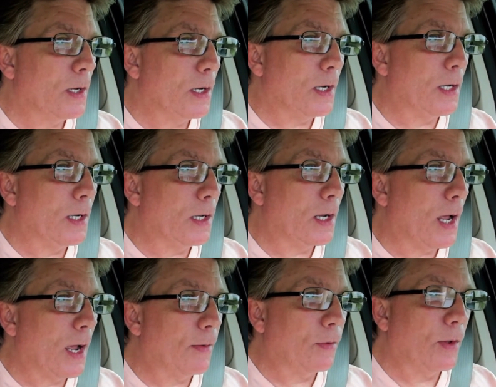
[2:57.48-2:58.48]
And
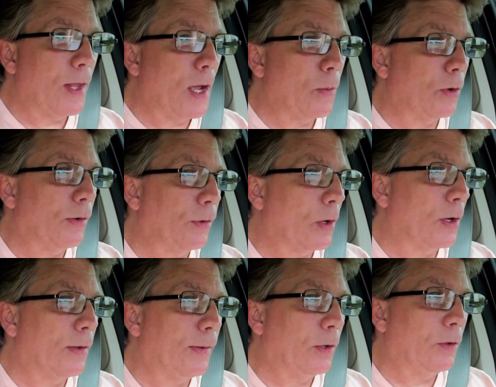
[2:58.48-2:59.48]
after that, we're just going
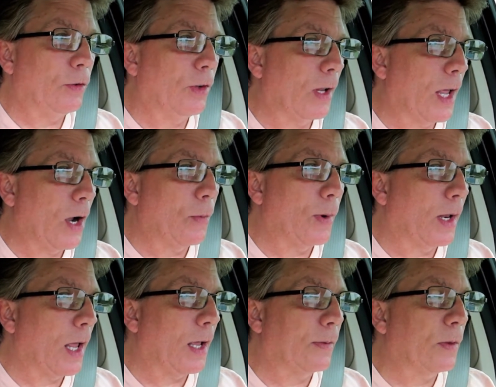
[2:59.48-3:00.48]
to chill out,
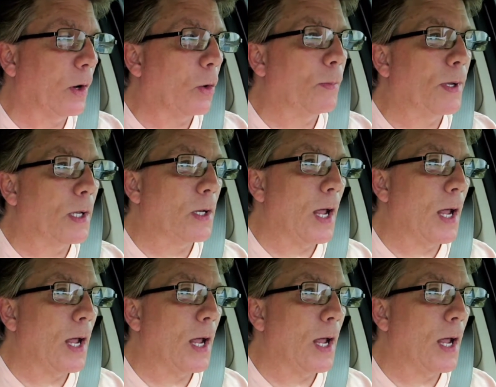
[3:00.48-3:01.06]
relax a little bit.